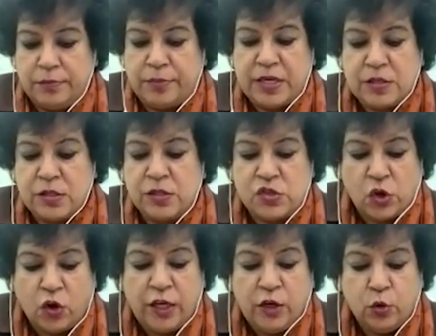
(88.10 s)
President
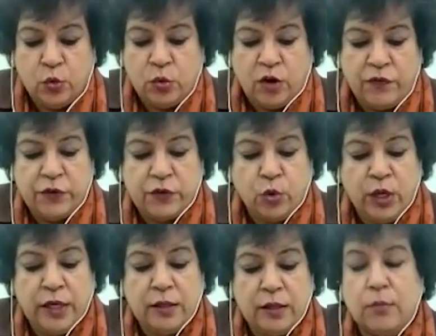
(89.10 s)
Solih, of the
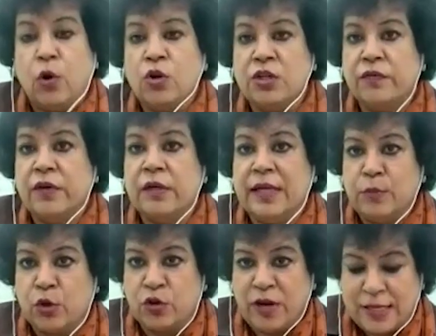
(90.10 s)
ruling Maldivian
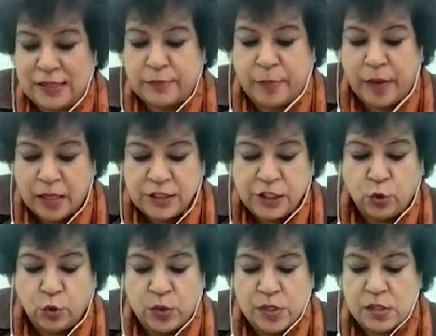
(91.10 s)
Democratic Party,
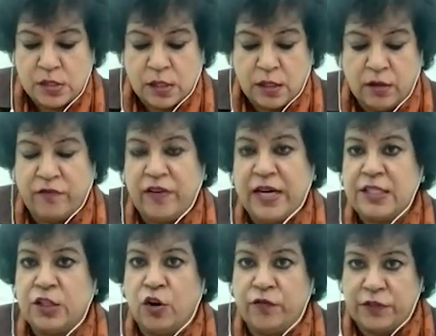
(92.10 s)
who was
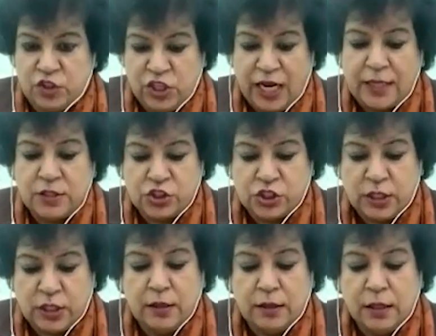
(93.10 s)
fighting off a
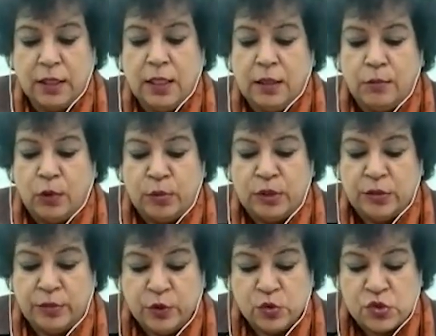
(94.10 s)
challenger in
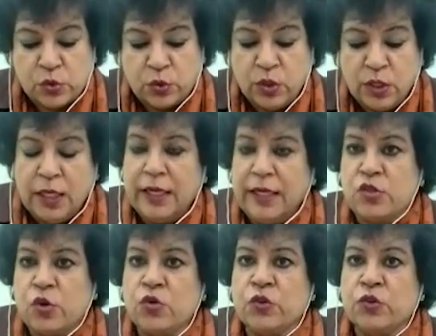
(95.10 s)
Mohammad Muizzu.
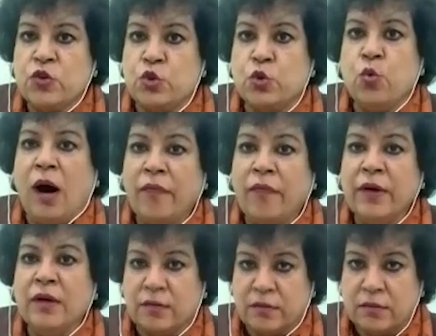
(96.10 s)
It's also the two
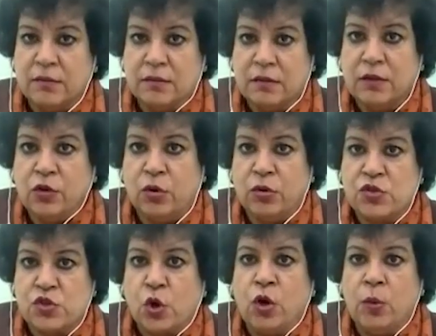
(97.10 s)
other,
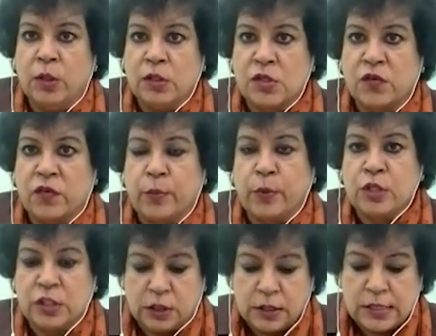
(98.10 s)
stalwarts of the
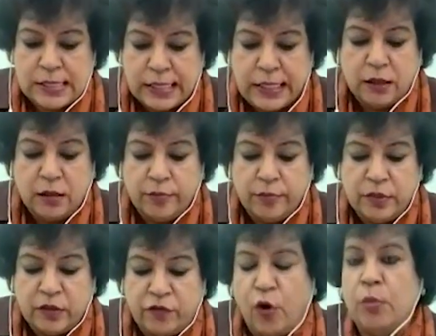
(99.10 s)
political scene,
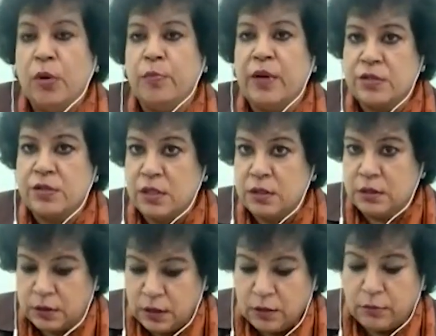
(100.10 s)
the former President
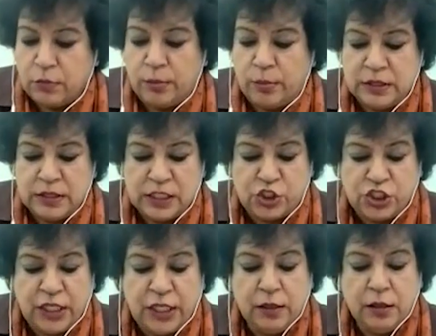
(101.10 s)
Mohammad
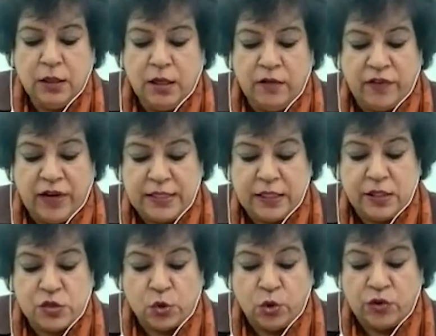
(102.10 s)
Nasheed, fighting
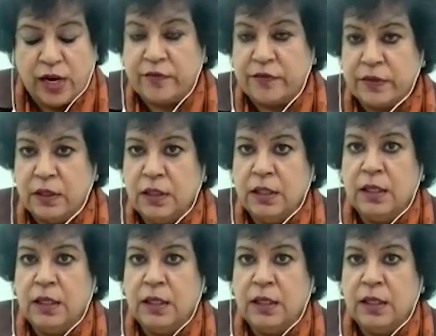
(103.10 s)
his old rival,